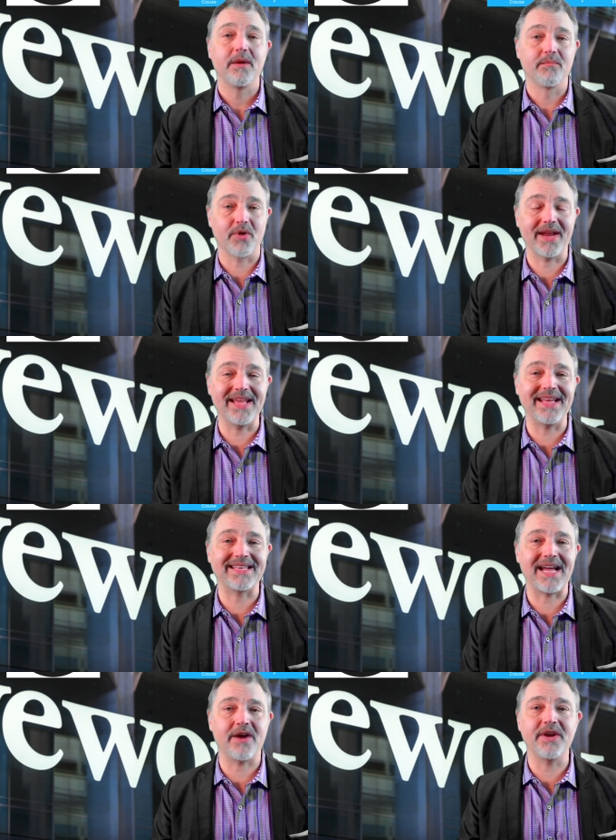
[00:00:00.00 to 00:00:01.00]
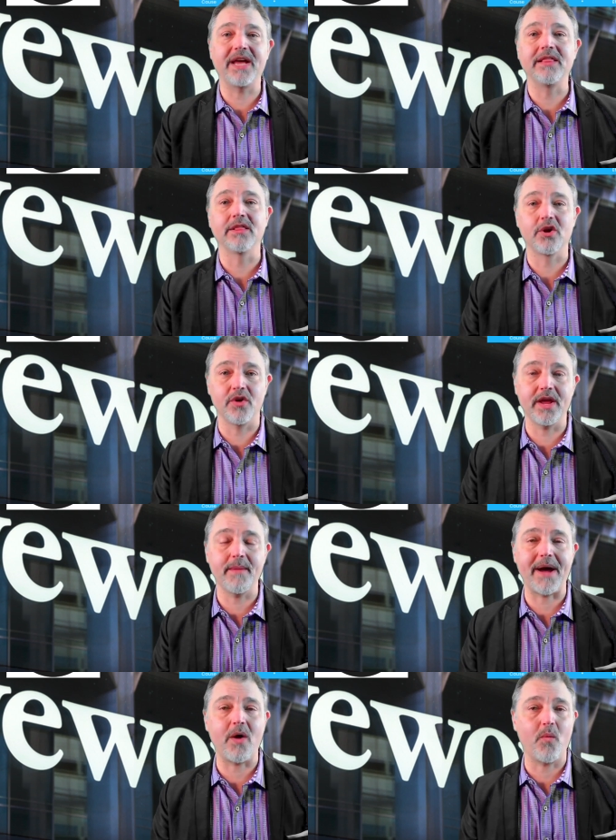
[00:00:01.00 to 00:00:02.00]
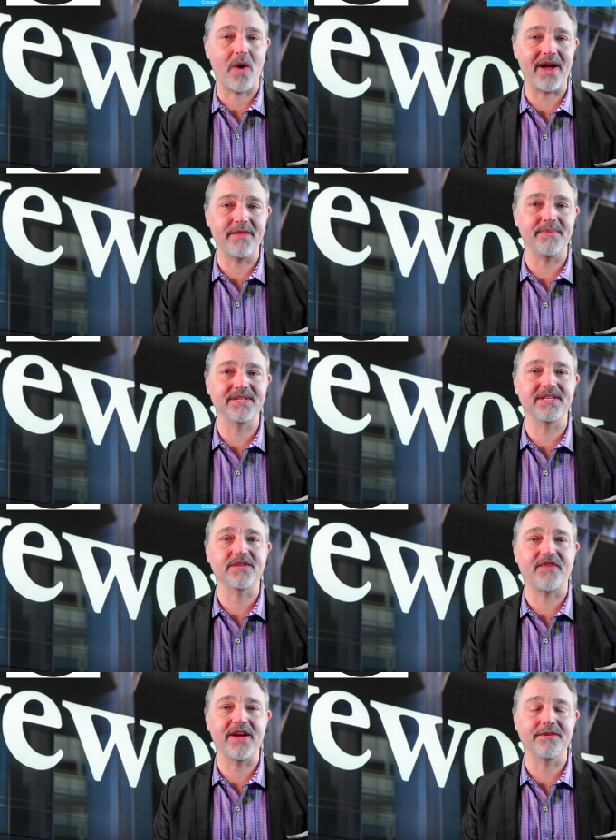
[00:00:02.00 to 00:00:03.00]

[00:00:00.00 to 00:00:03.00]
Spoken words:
breaking that down and learning about why the business failed.